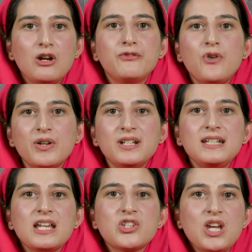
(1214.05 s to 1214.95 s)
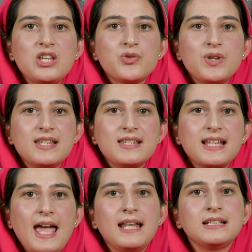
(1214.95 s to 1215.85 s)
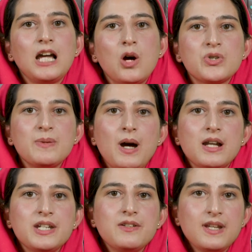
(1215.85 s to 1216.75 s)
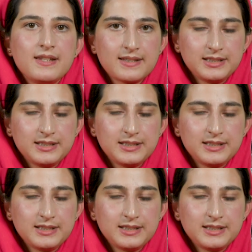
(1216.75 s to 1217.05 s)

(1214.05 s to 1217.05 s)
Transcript: foreign exchange risk, and counterparty risk.